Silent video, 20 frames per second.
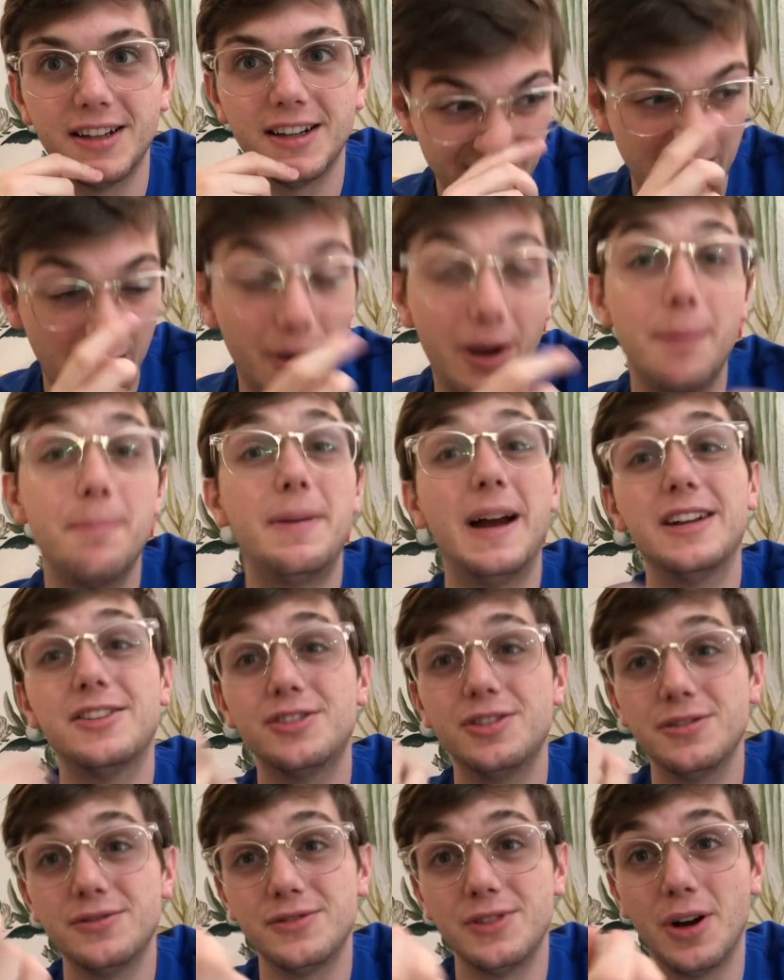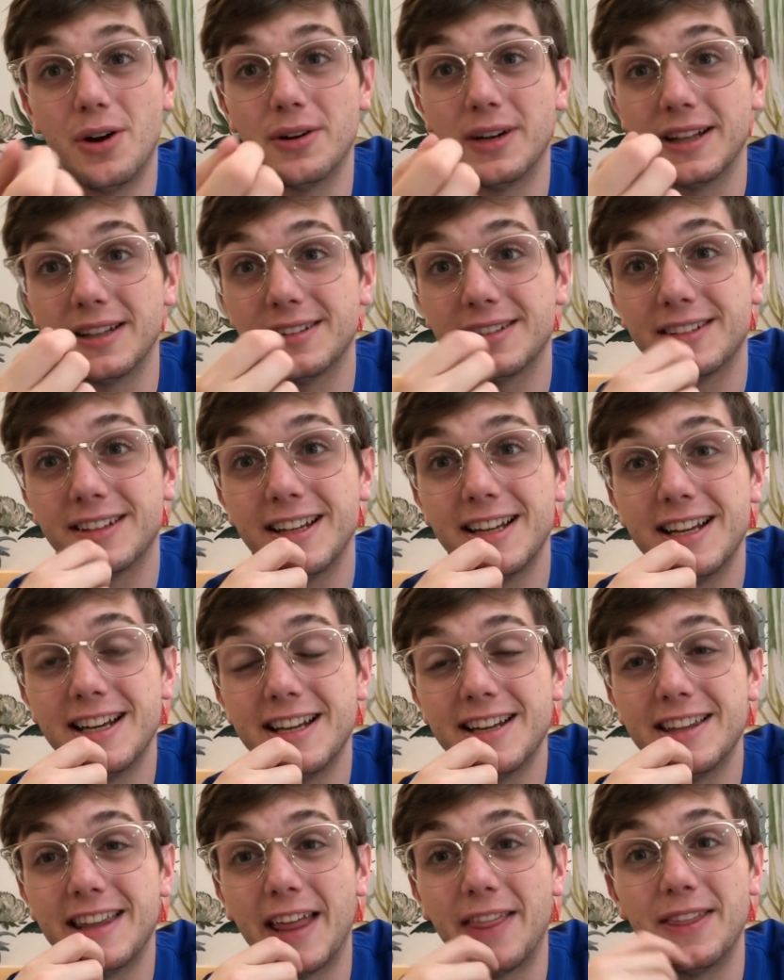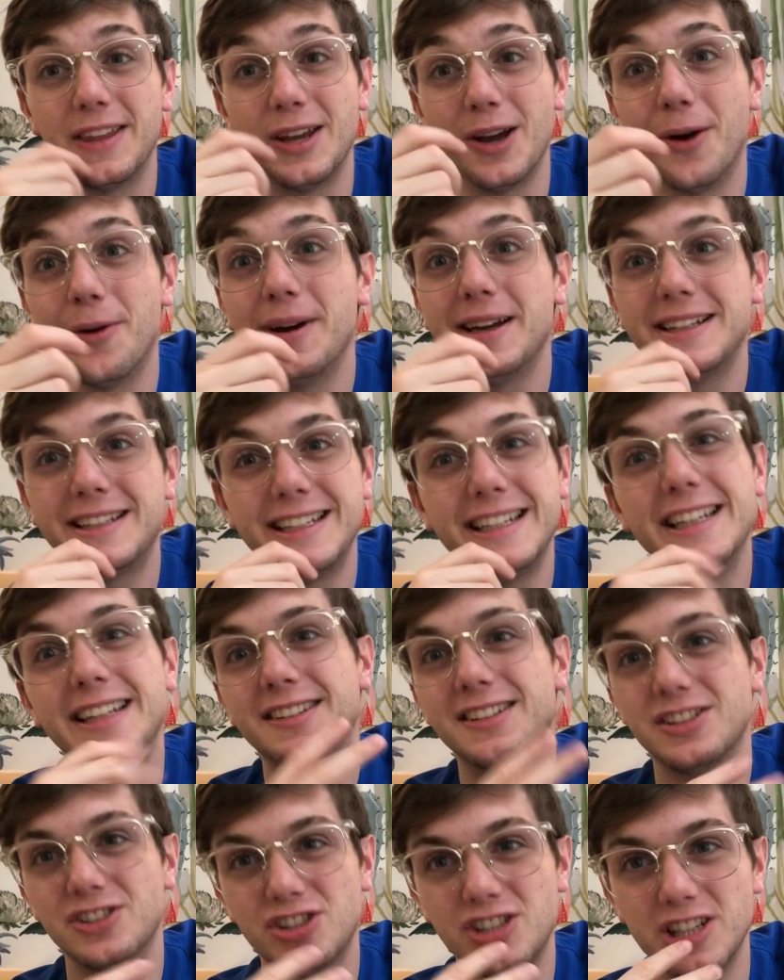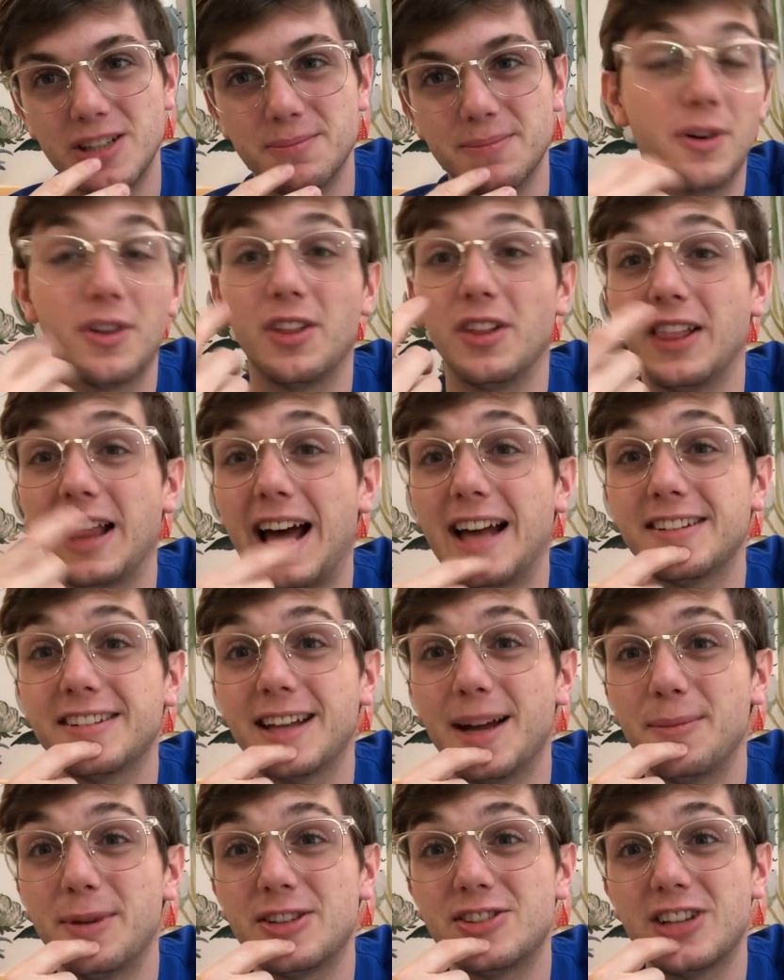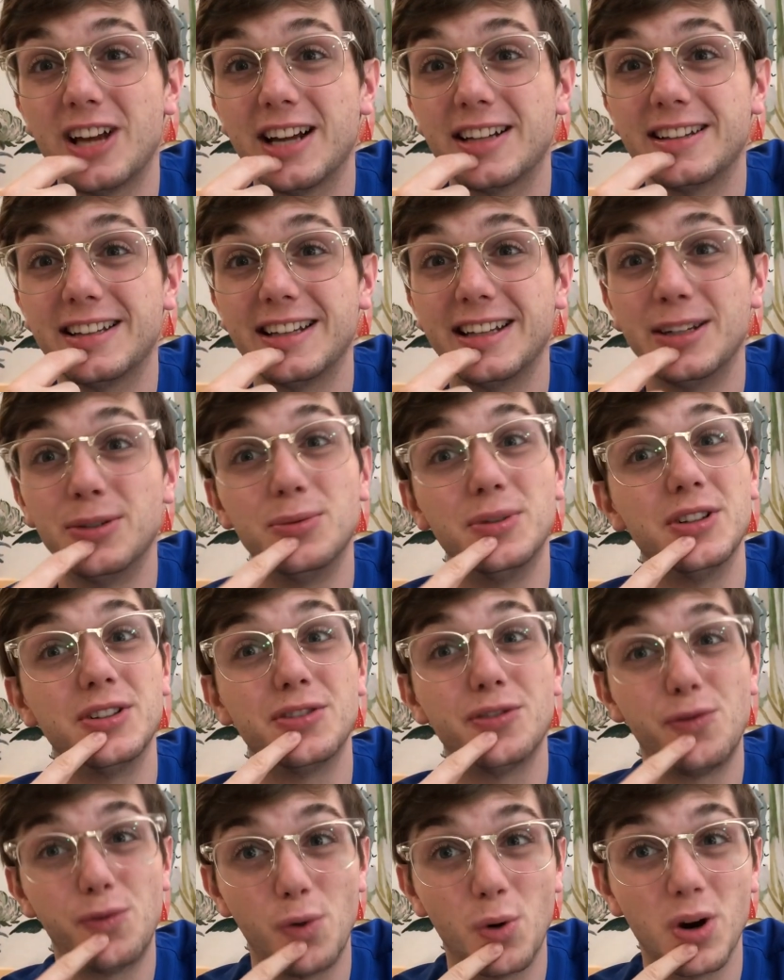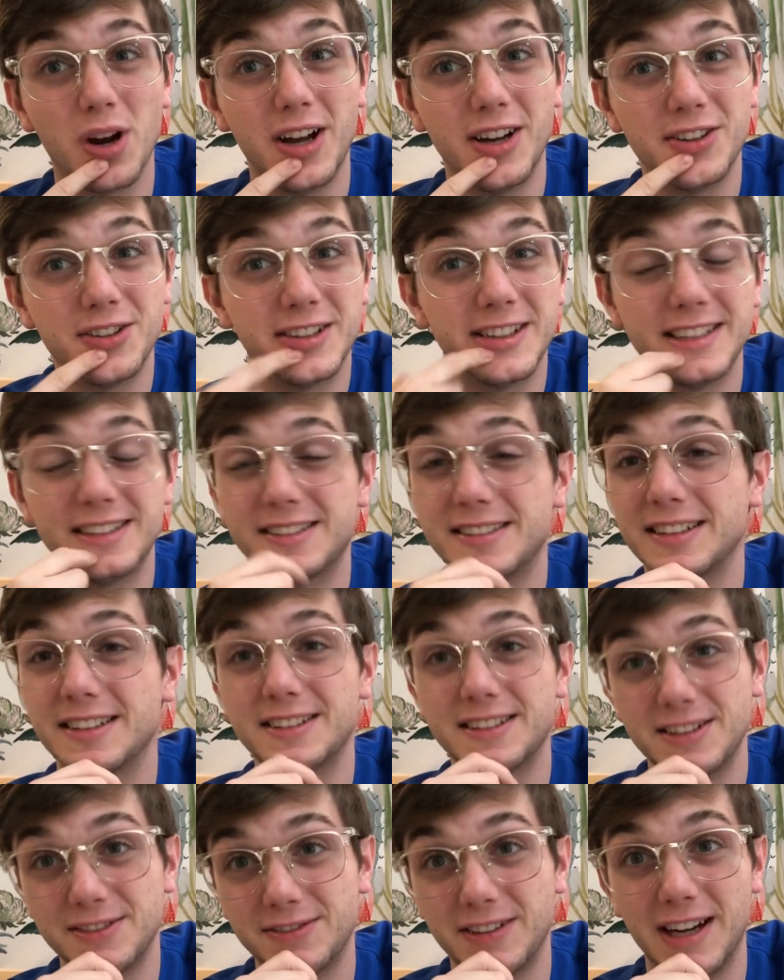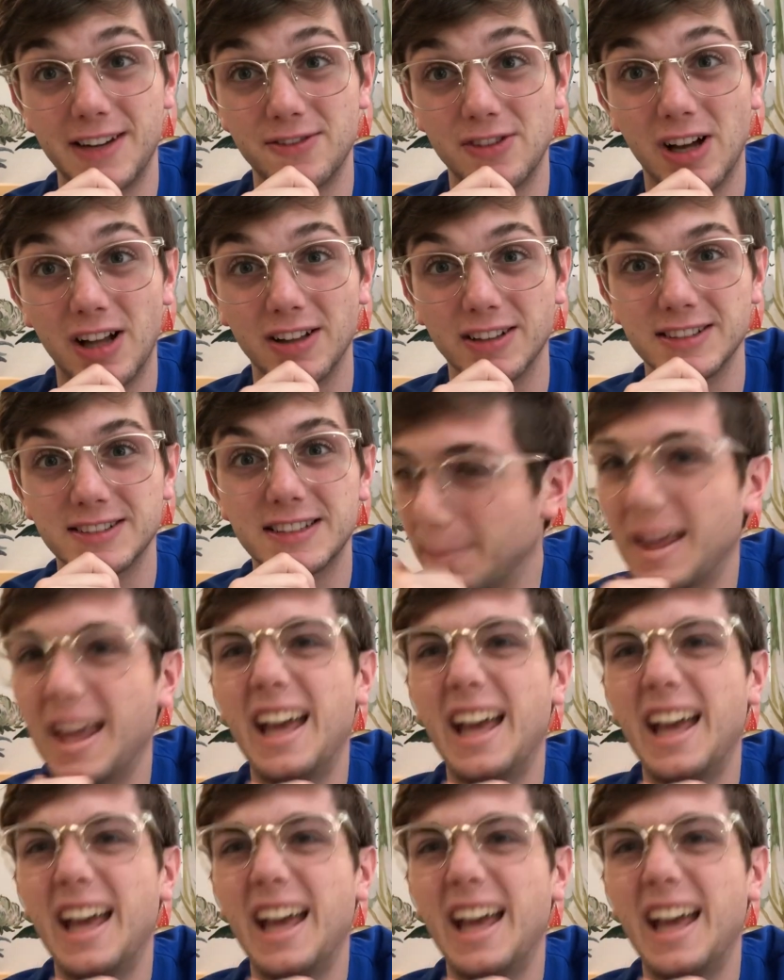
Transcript: Now I bet you've noticed that the OAT isn't cheap. For the last time I checked, it was $465.